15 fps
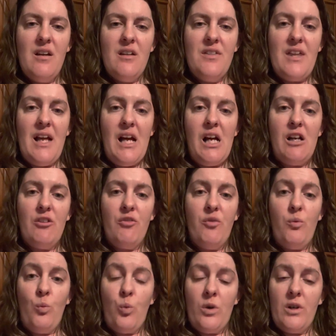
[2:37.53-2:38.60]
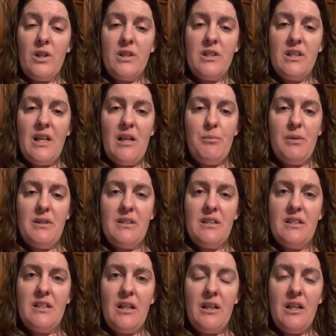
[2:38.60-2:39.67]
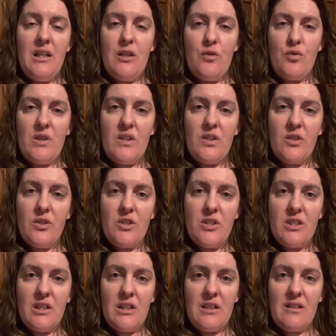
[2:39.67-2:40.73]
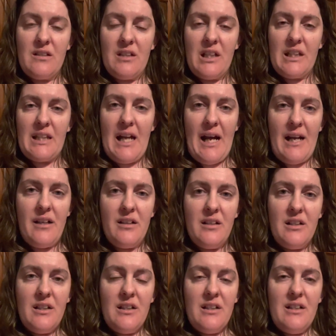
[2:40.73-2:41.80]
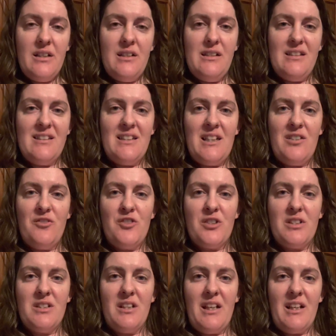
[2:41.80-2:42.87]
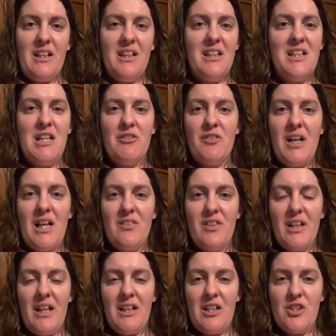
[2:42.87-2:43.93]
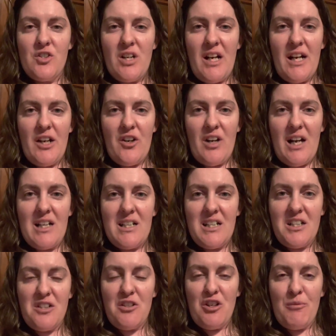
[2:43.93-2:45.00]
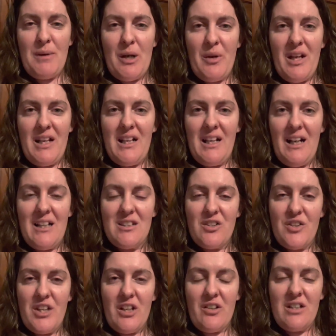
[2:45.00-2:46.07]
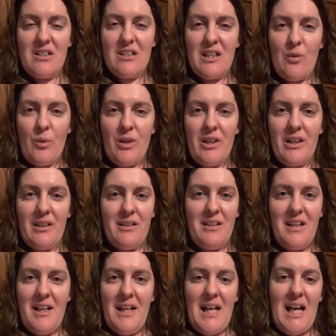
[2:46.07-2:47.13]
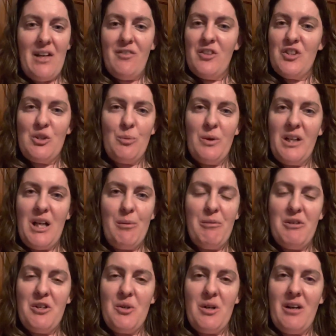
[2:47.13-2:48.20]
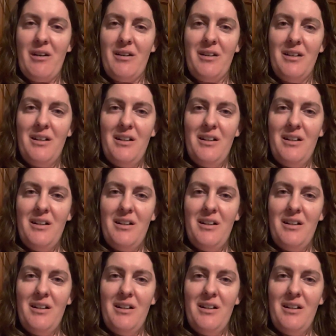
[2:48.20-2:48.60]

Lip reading: that have worked and been studied and researched and things like that, instead of just like never having any training or idea about any kinds of theories that work, and having someone come into our